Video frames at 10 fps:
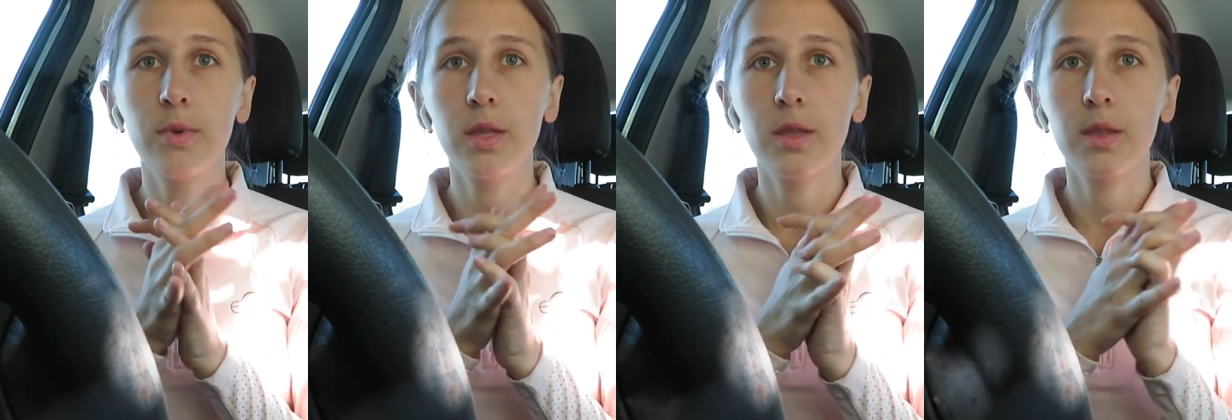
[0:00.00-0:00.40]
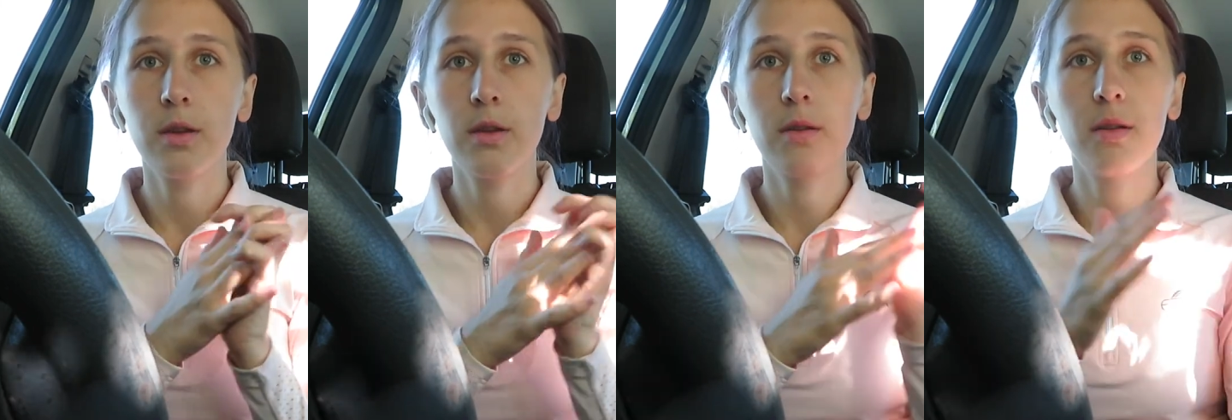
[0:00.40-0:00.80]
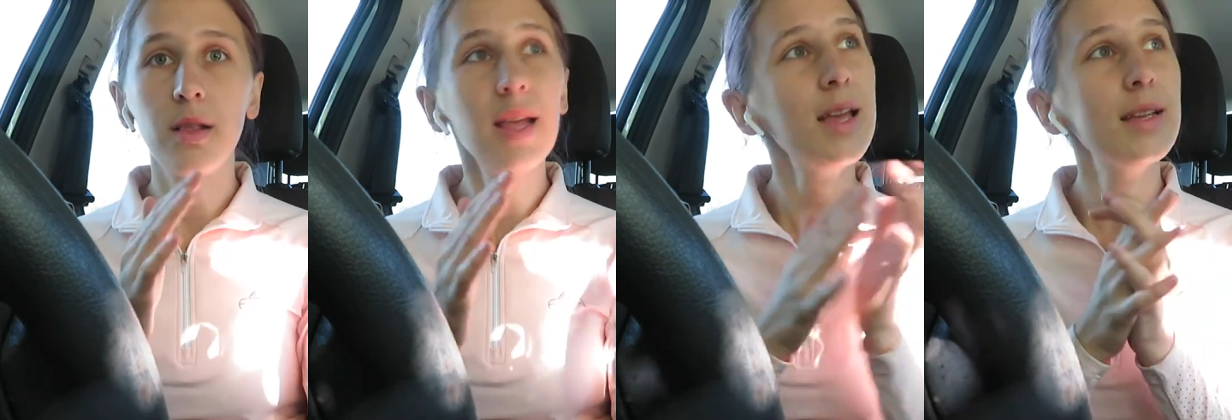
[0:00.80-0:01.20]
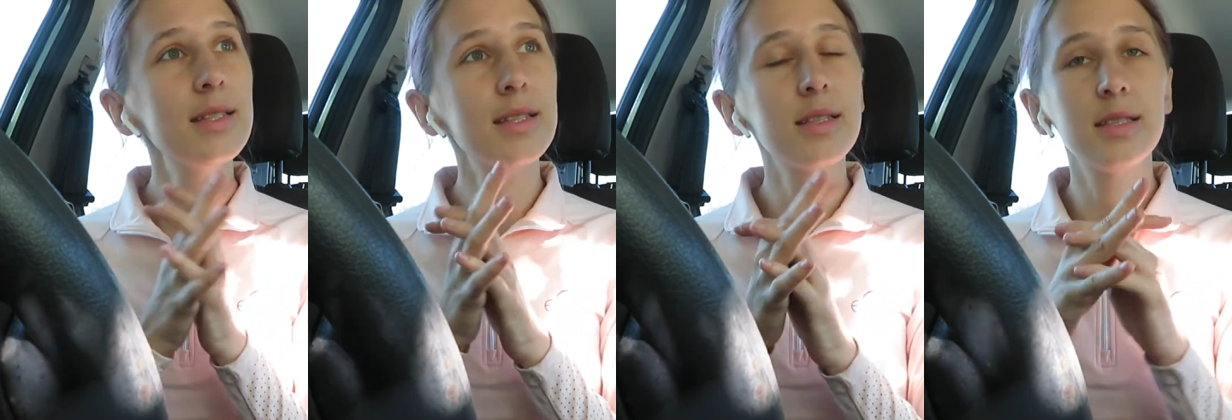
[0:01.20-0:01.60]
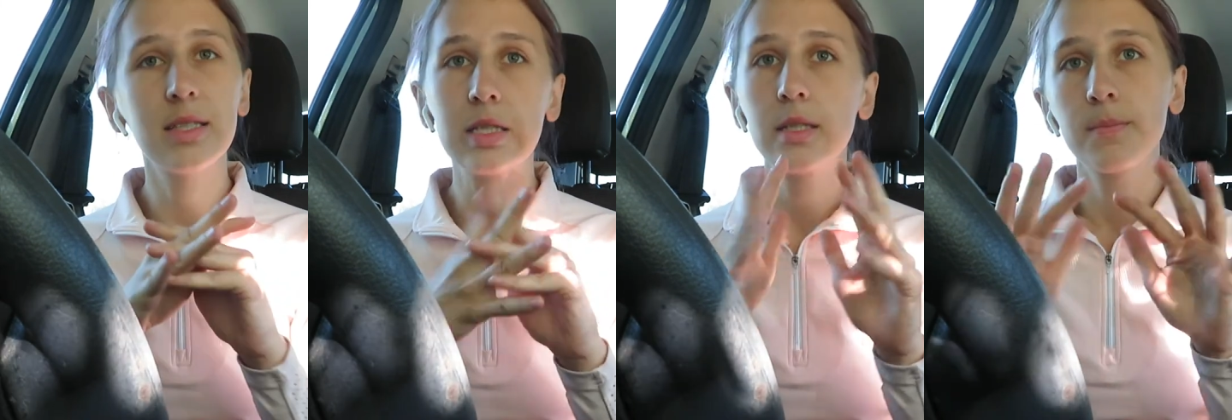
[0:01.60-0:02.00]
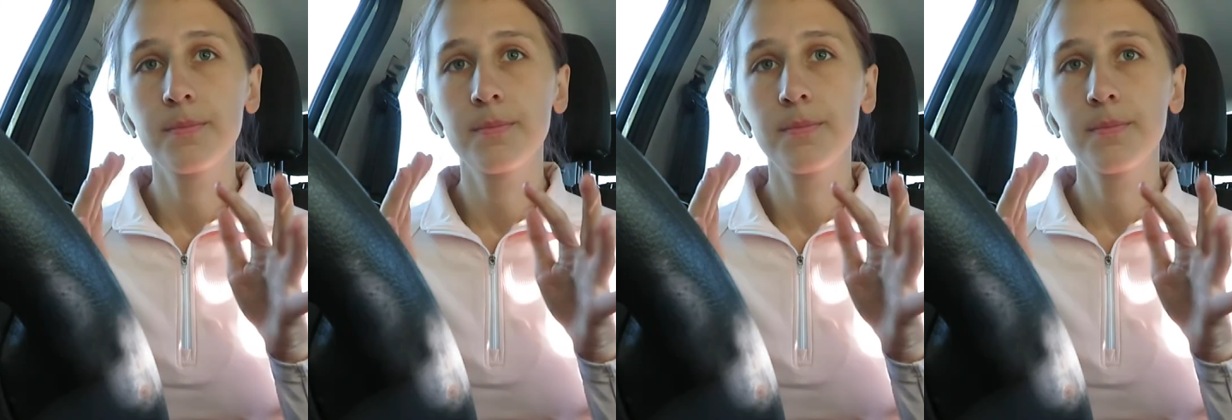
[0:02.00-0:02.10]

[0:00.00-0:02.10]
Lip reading: with her legs and